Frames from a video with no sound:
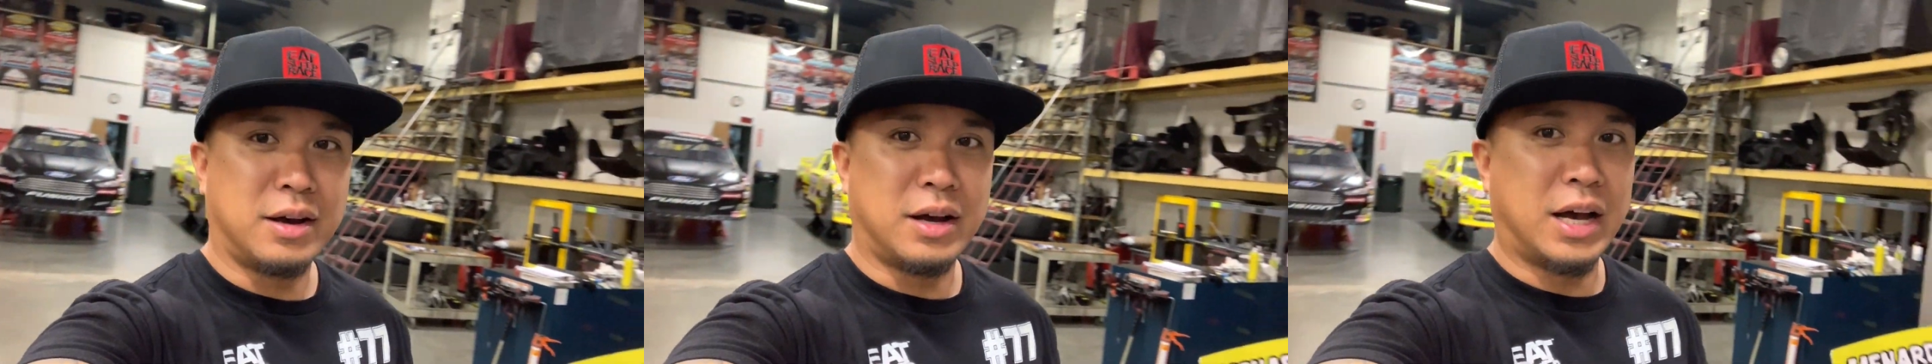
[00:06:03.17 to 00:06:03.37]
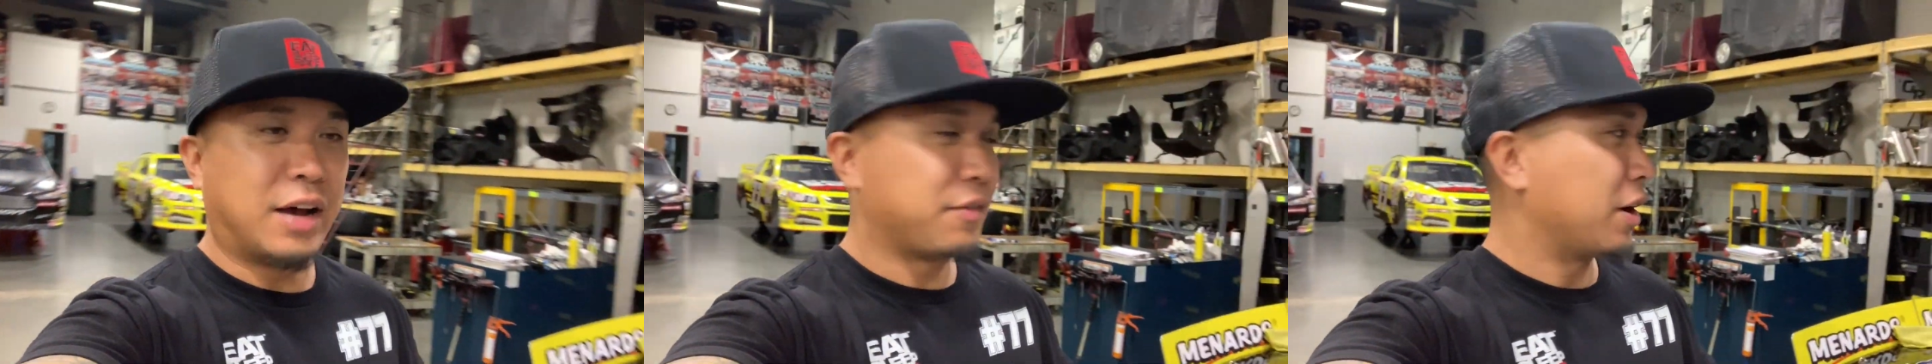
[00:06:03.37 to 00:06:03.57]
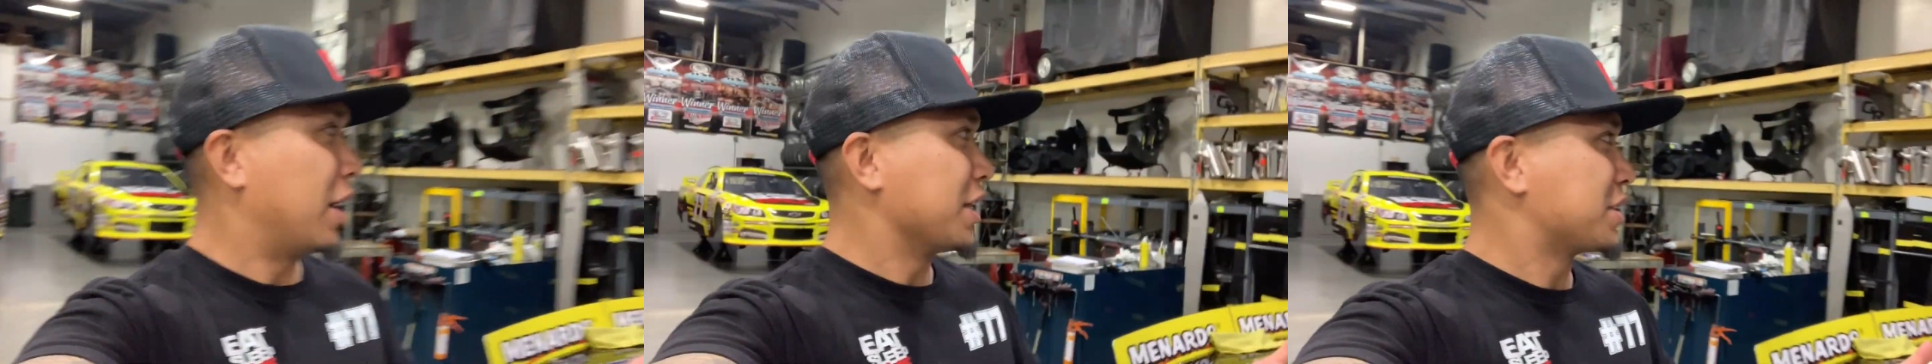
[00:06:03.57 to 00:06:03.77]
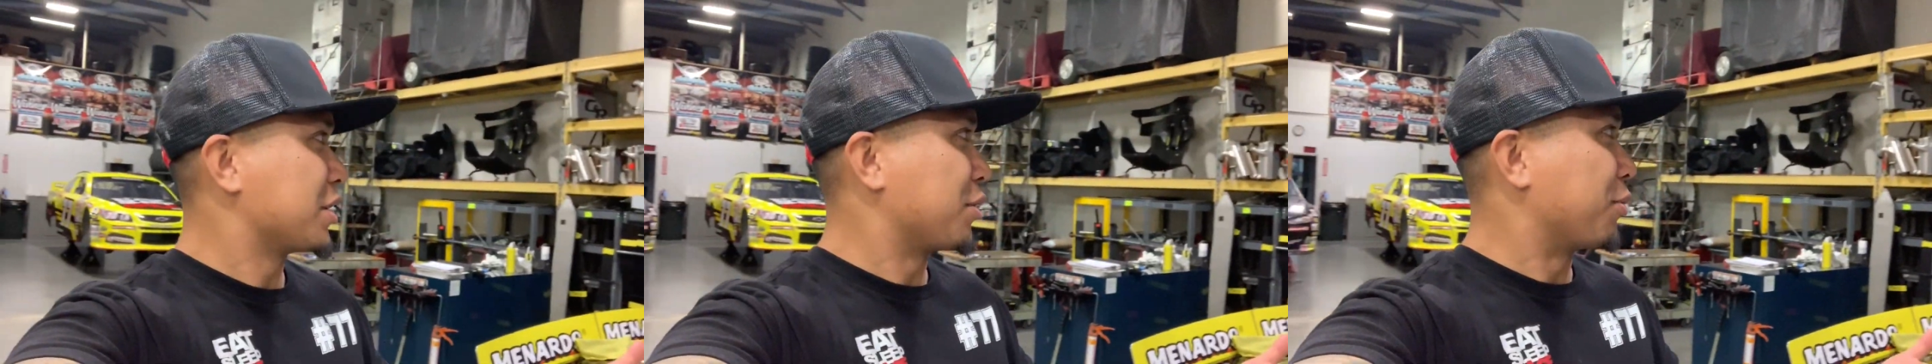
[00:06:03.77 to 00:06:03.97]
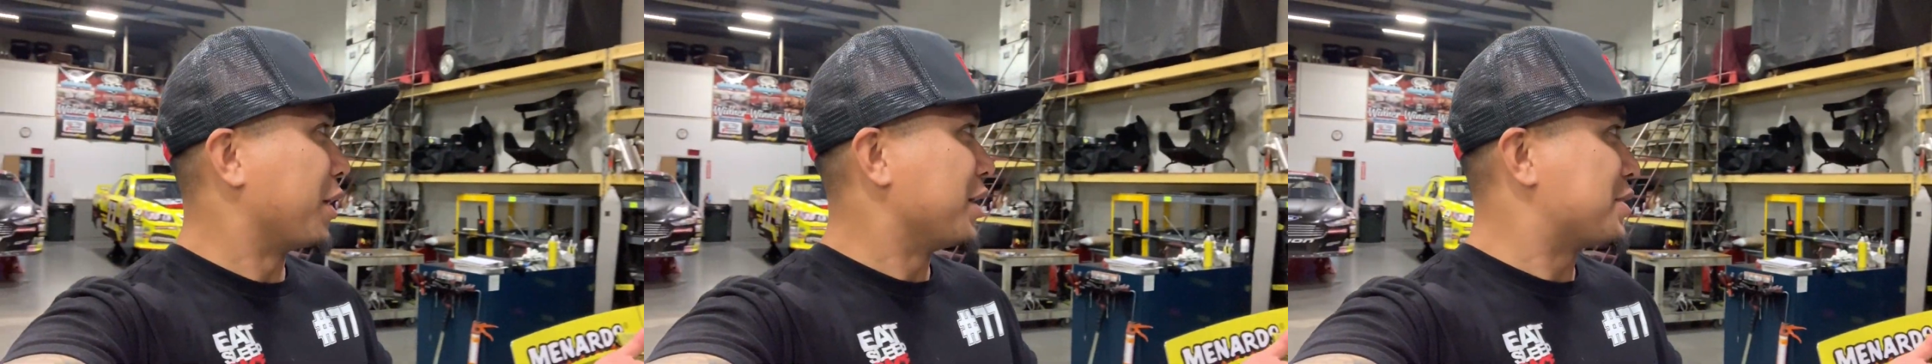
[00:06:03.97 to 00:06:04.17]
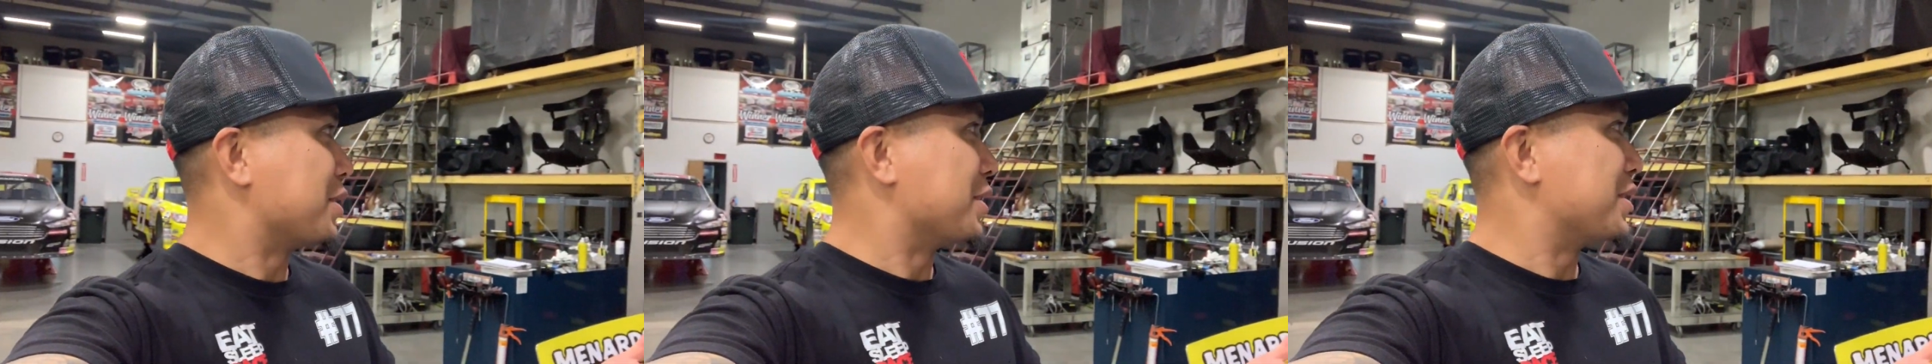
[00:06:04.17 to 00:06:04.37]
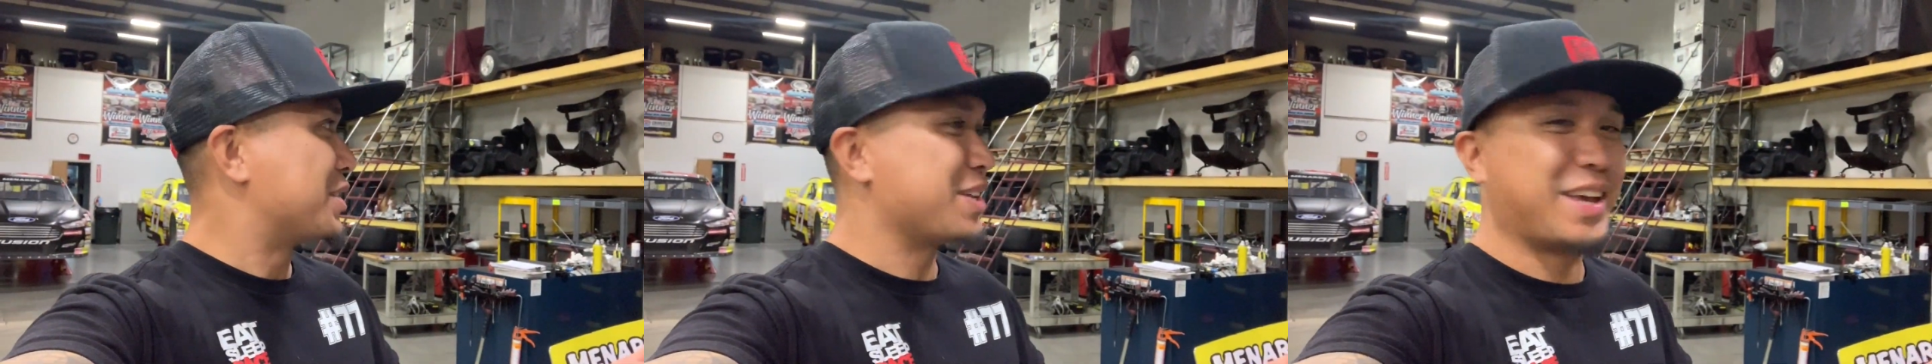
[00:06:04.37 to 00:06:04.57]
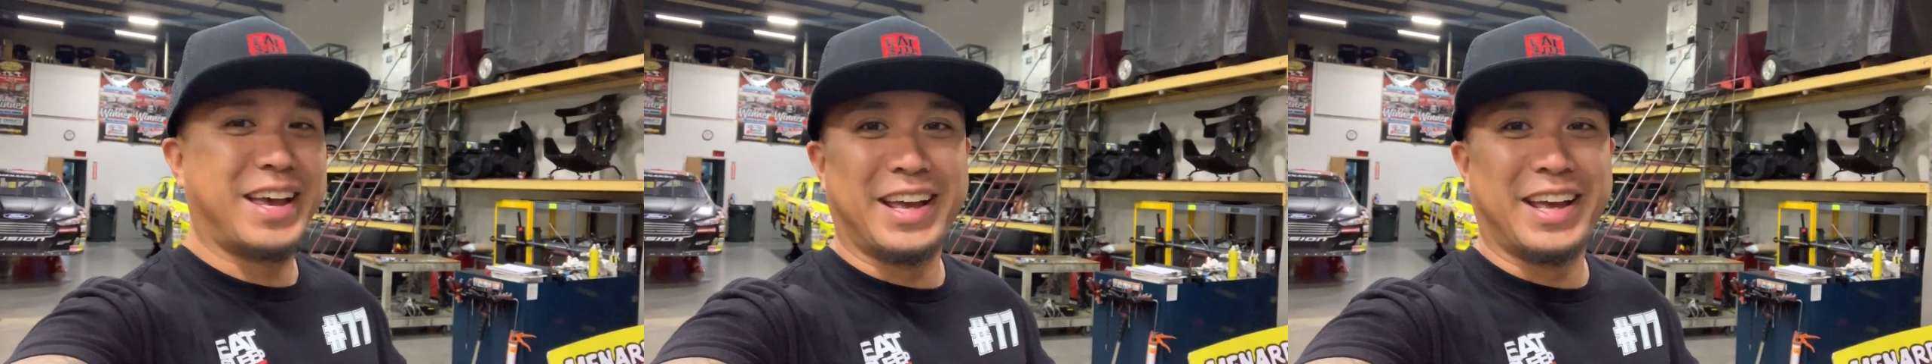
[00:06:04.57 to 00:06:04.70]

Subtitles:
I've gone to the races,